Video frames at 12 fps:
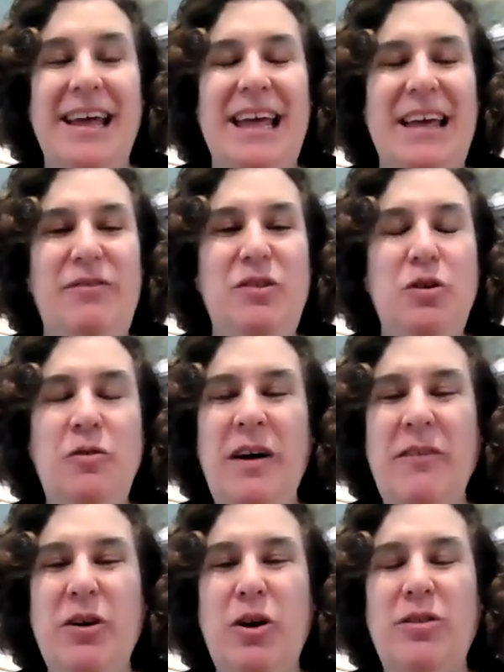If you've
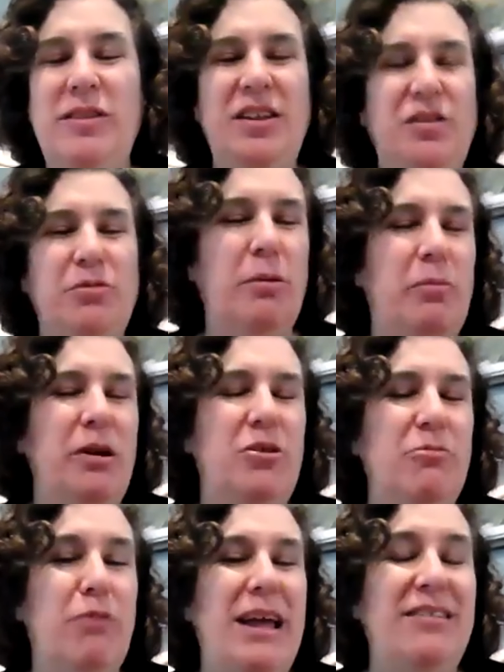ever heard this word, would
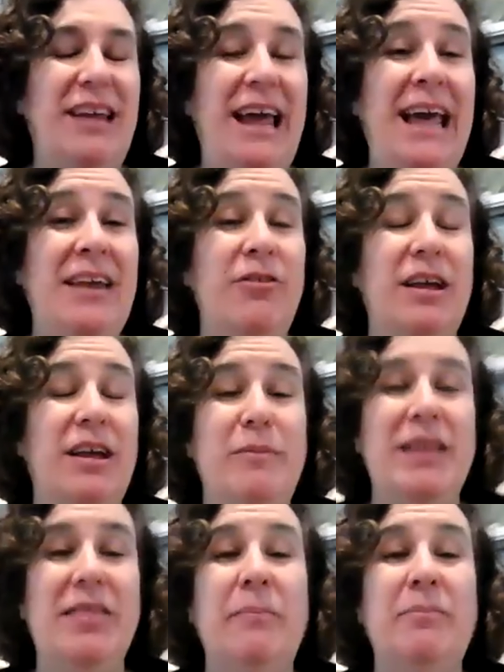you raise a hand or give me
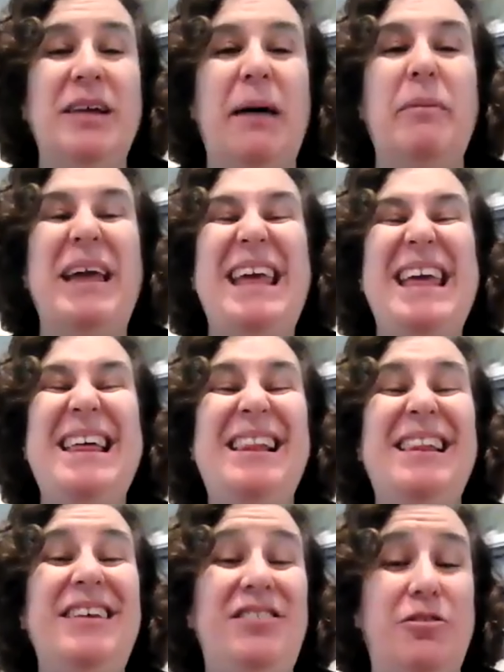a thumbs up?
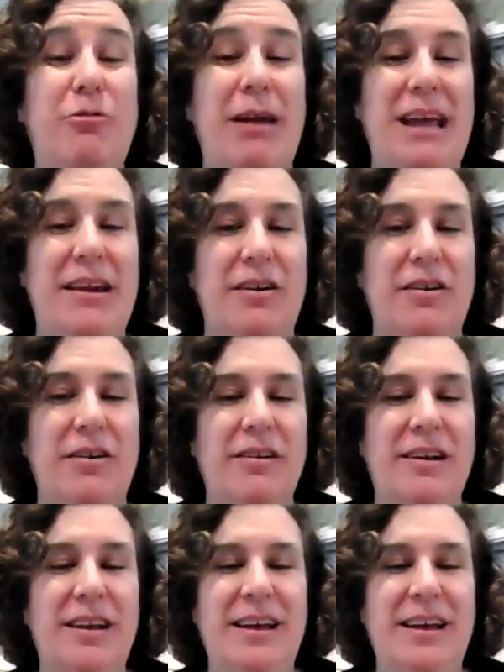Illustrator.